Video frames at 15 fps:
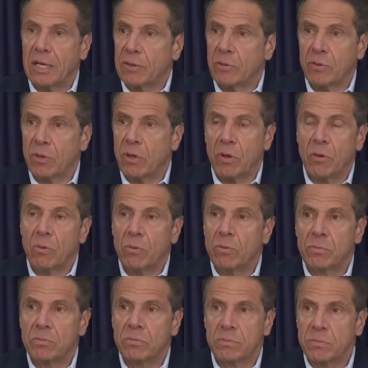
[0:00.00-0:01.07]
don't know
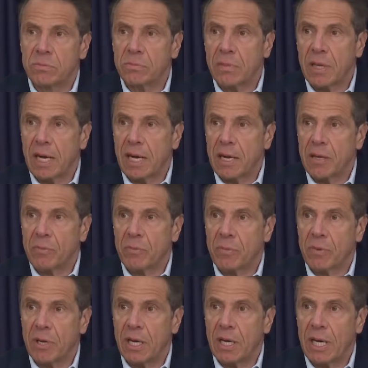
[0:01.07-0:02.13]

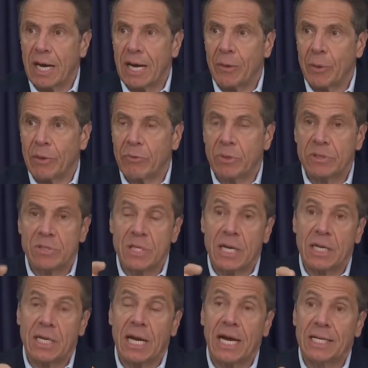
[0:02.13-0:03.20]
how he runs
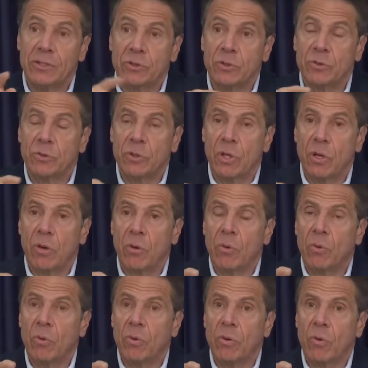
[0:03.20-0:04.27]
that. I do
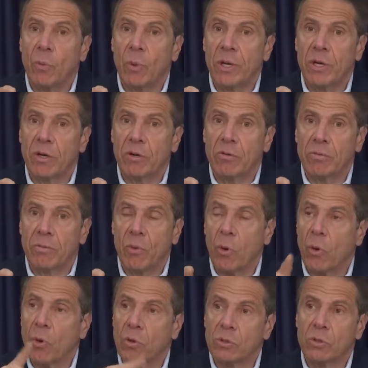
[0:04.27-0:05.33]
know we are
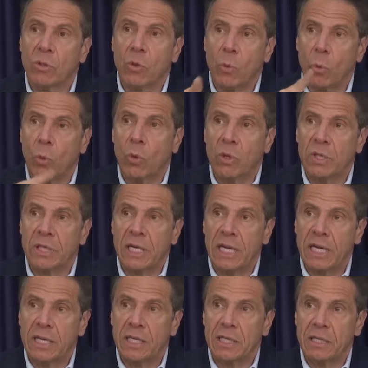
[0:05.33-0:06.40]
all
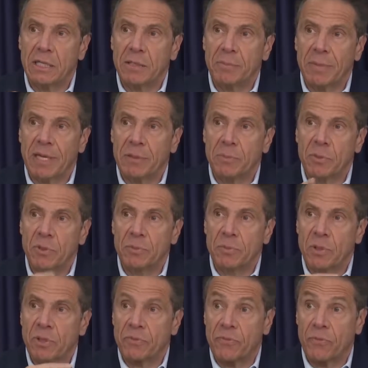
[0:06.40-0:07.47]
coordinating. Mike
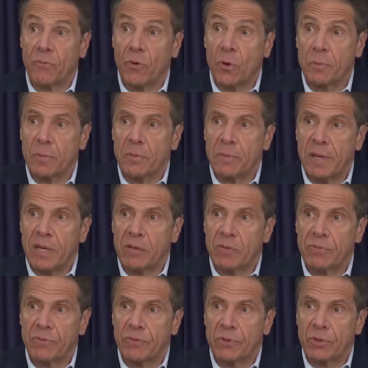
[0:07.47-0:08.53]
Bloomberg, former mayor
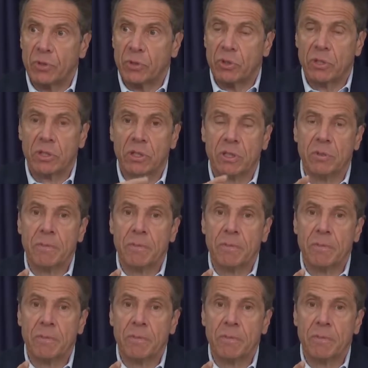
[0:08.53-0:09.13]
of New York,